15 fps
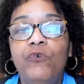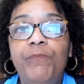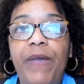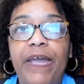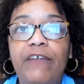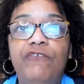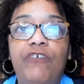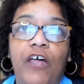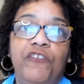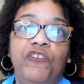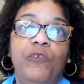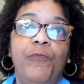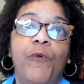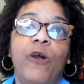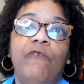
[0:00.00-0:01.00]
who pay child
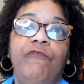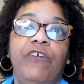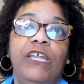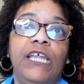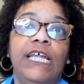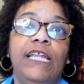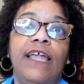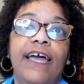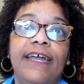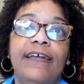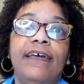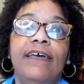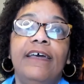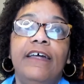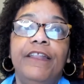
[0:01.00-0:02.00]
support feeling like
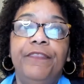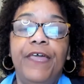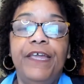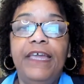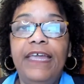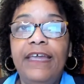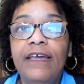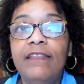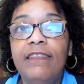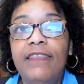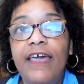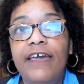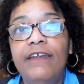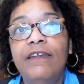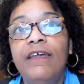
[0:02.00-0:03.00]
they can't
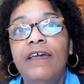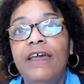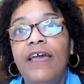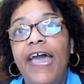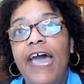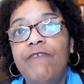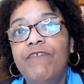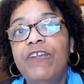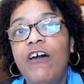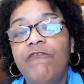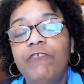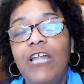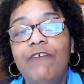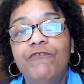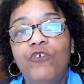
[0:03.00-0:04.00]
then have
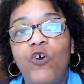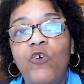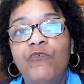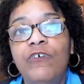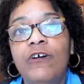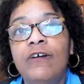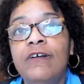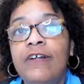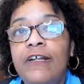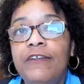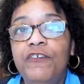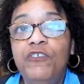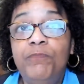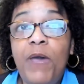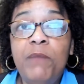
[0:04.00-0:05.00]
enough left over
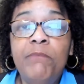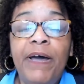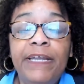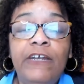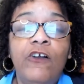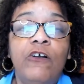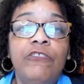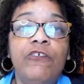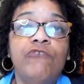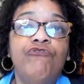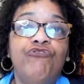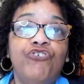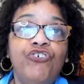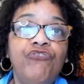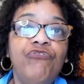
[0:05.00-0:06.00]
to spend money on their
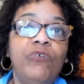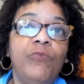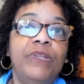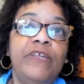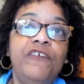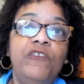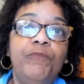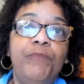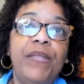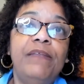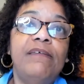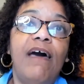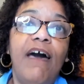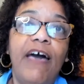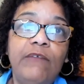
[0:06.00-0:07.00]
children when they
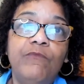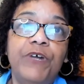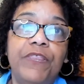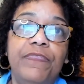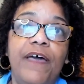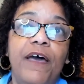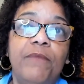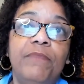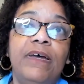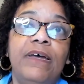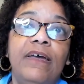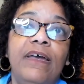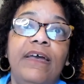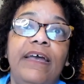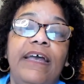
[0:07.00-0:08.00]
spend time with them.
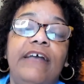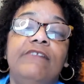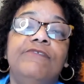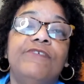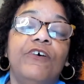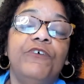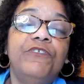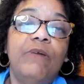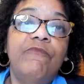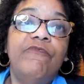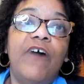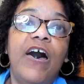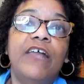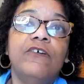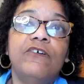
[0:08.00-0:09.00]
And so some
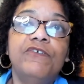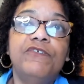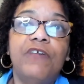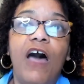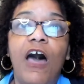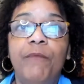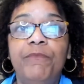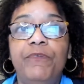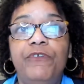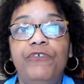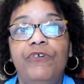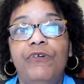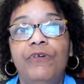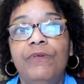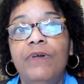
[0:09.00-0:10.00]
fathers opt
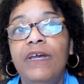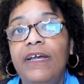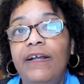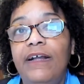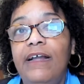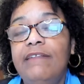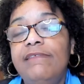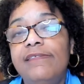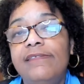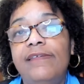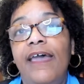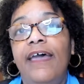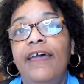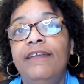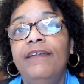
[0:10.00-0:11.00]
to
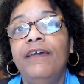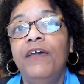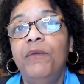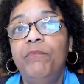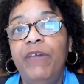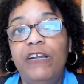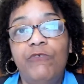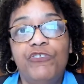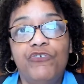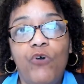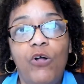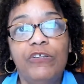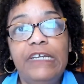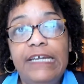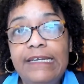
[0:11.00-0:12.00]
instead make what's
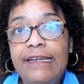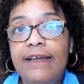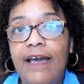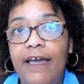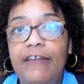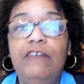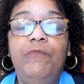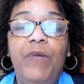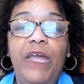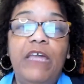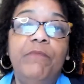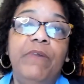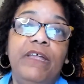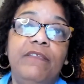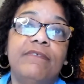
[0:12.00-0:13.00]
called in-kind
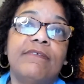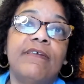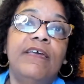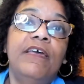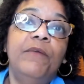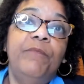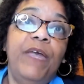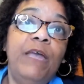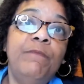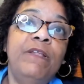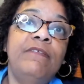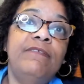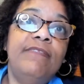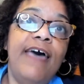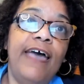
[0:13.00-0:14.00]
payments,
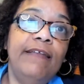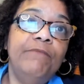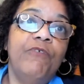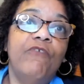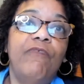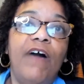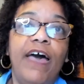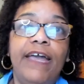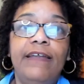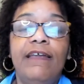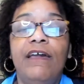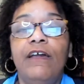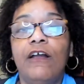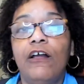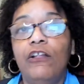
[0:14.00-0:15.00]
payments that provide
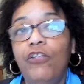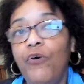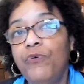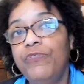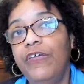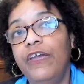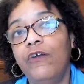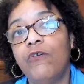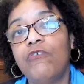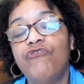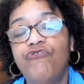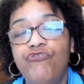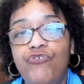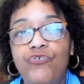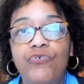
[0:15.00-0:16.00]
clothing or
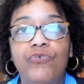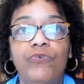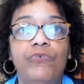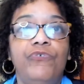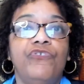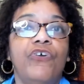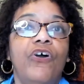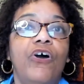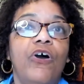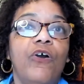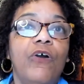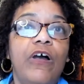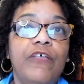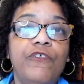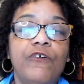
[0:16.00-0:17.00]
shoes
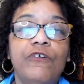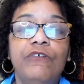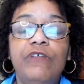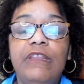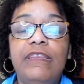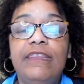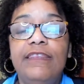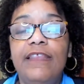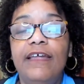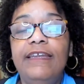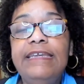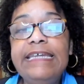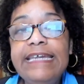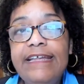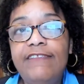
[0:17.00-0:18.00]
or other
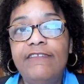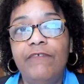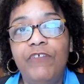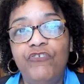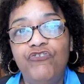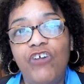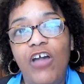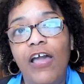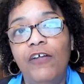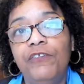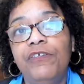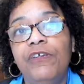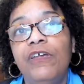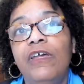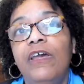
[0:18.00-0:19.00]
needs of the
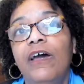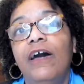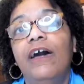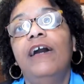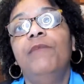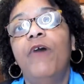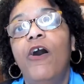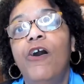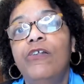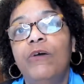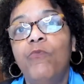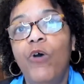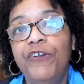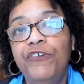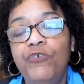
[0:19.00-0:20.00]
child um, on a
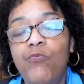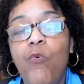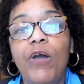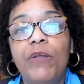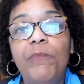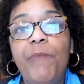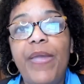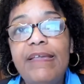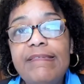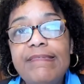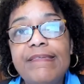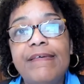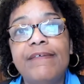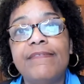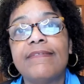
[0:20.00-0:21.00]
one-to-one
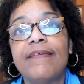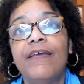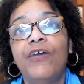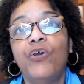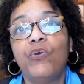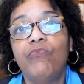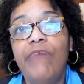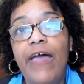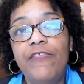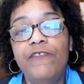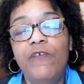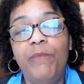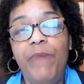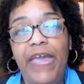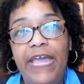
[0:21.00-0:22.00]
basis rather
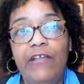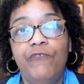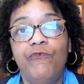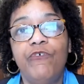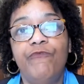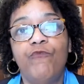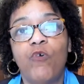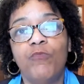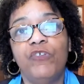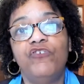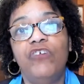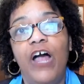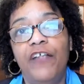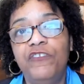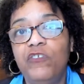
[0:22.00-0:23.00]
than paying through the formal
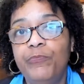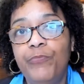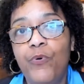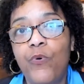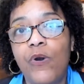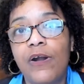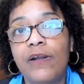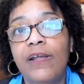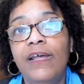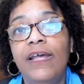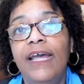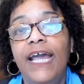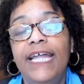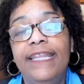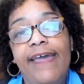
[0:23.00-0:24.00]
child support.
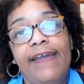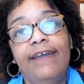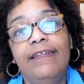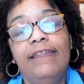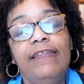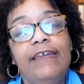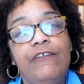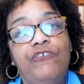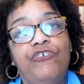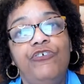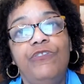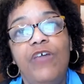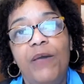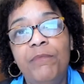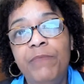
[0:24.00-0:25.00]
And that can lead
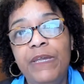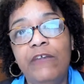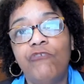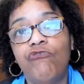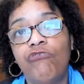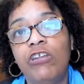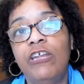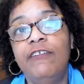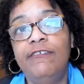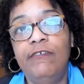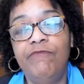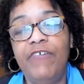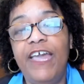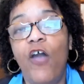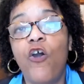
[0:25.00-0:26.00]
to them being treated as
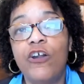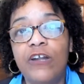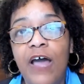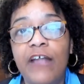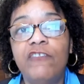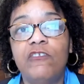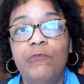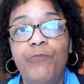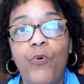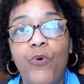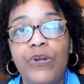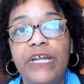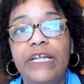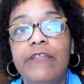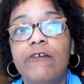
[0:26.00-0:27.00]
if they are not
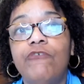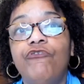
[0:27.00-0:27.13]
supporting their